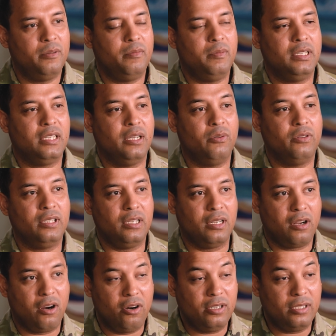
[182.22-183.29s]
my son was in the
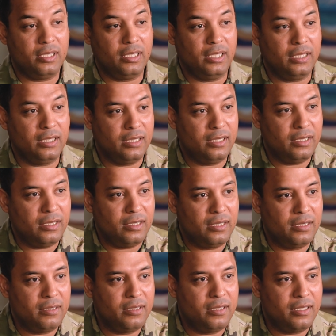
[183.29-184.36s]
car seat
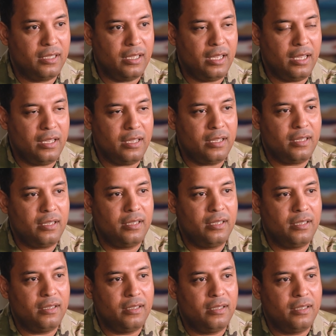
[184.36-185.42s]

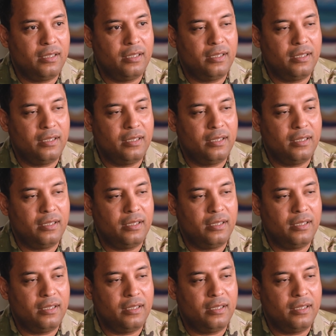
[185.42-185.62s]
and